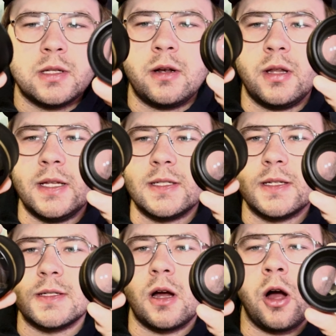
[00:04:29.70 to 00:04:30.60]
little
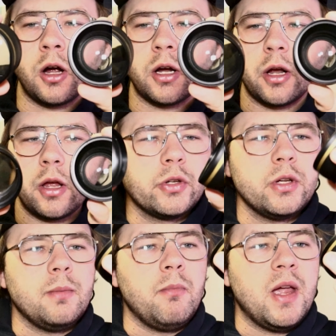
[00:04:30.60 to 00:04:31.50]
lenses are
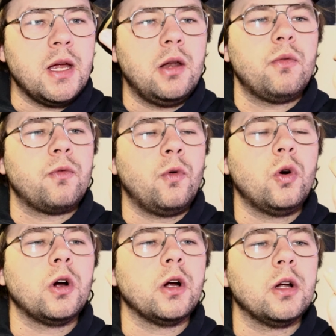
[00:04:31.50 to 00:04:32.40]
really made
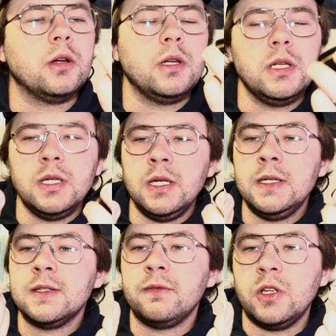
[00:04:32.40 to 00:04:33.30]
for
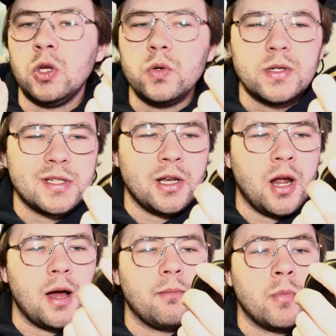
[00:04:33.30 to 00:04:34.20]
ease of use and
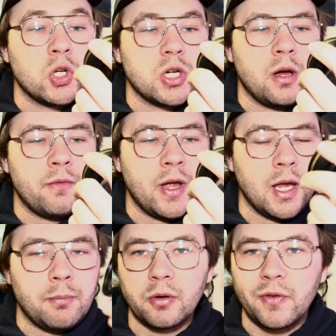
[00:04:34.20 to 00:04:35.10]
not much of
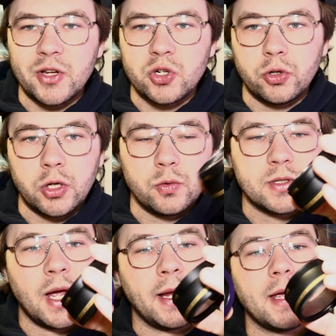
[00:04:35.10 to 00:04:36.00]
a professional
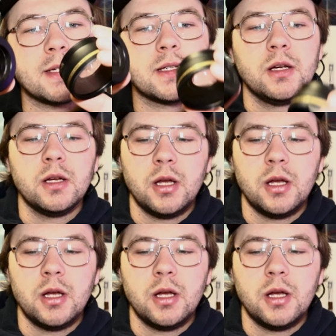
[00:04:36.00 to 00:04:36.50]
use, I guess.